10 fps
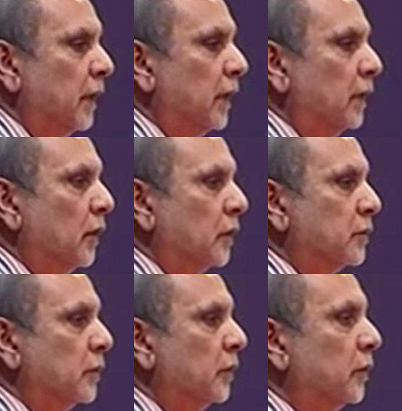and
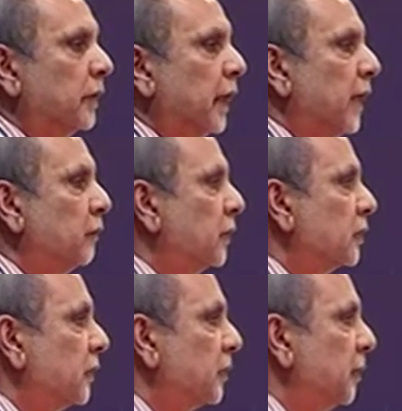also the
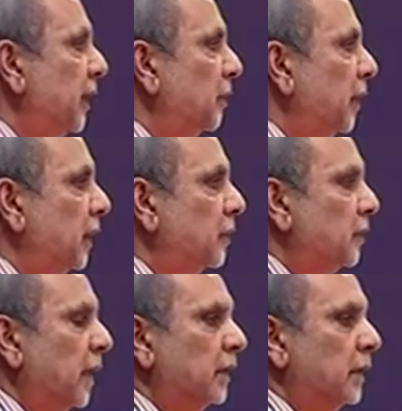efforts which are being made
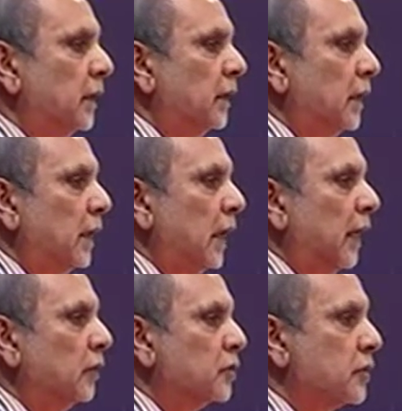by
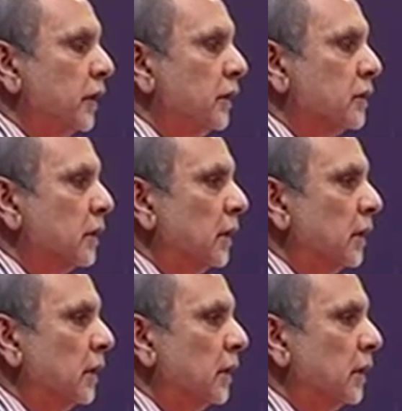the NOCs